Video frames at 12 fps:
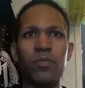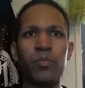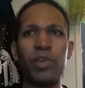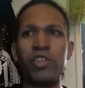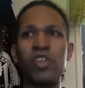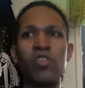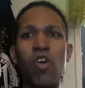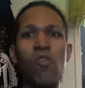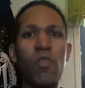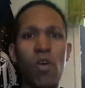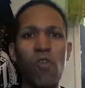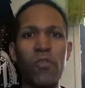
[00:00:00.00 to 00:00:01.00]
But she's
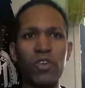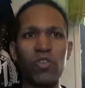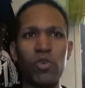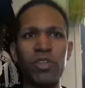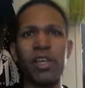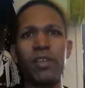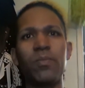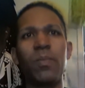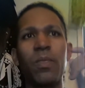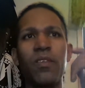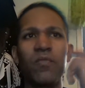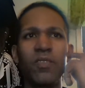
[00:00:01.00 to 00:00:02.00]
over overdoing it.
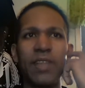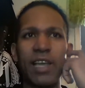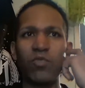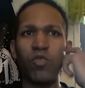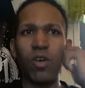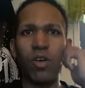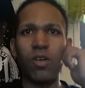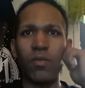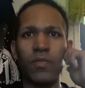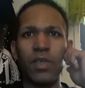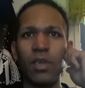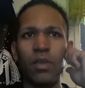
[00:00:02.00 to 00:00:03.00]
That's what
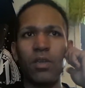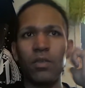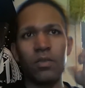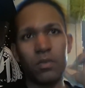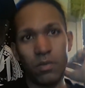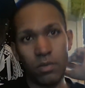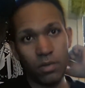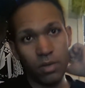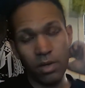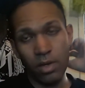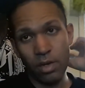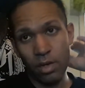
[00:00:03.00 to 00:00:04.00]
um,
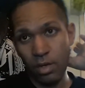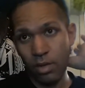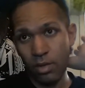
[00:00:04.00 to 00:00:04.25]
uh,